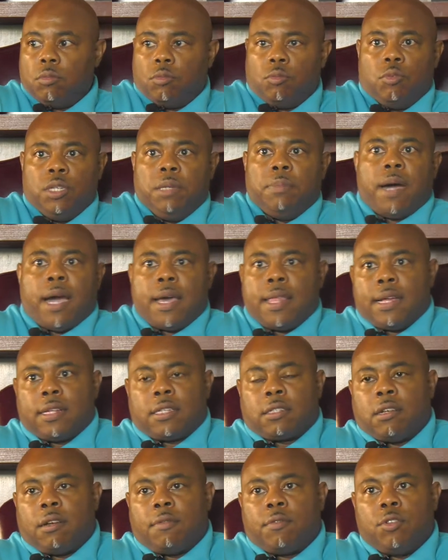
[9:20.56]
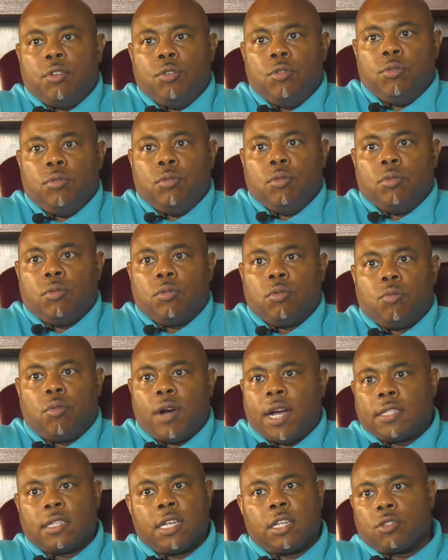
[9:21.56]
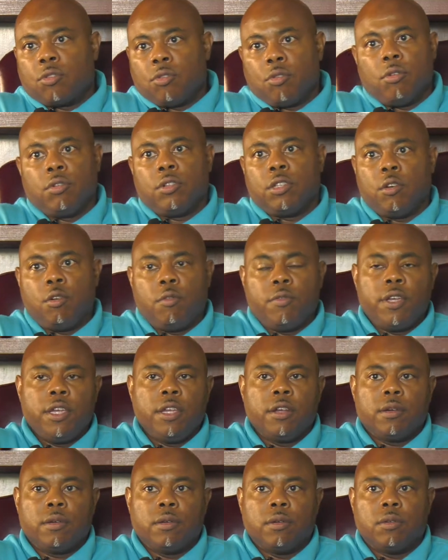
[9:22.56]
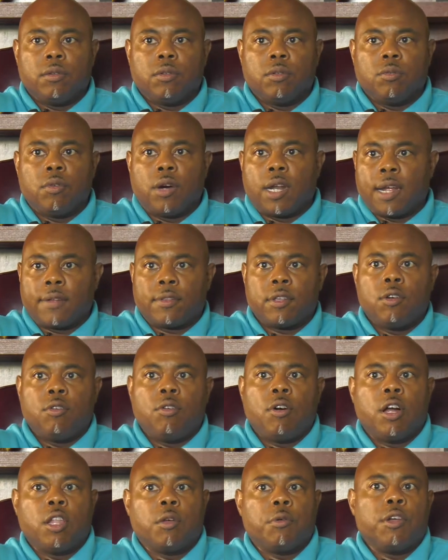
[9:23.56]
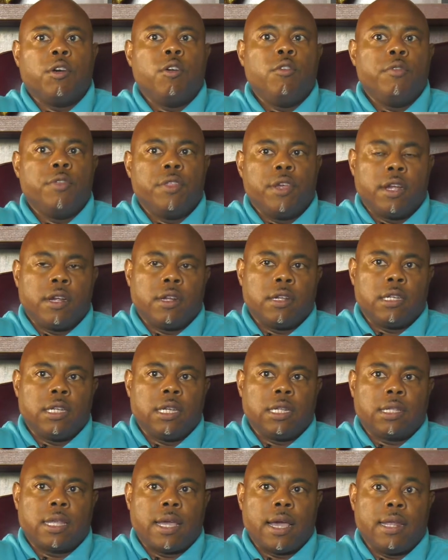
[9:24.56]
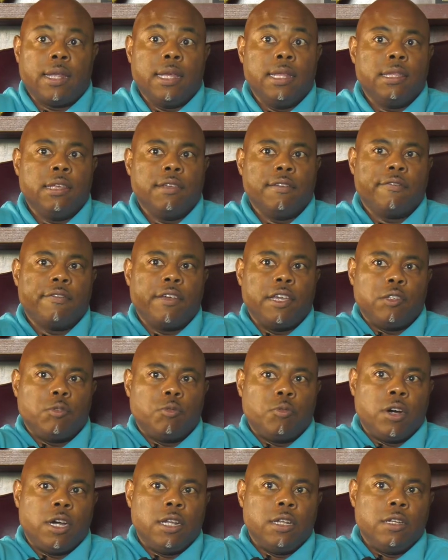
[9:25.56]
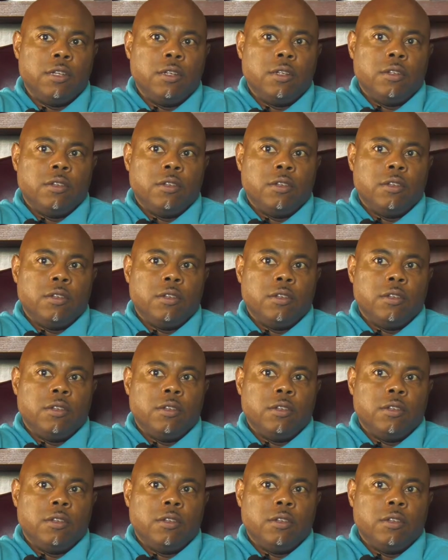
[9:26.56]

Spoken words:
We buy that stuff too. Why is that store only over here? Why do I go all the way over there to get that and then face what?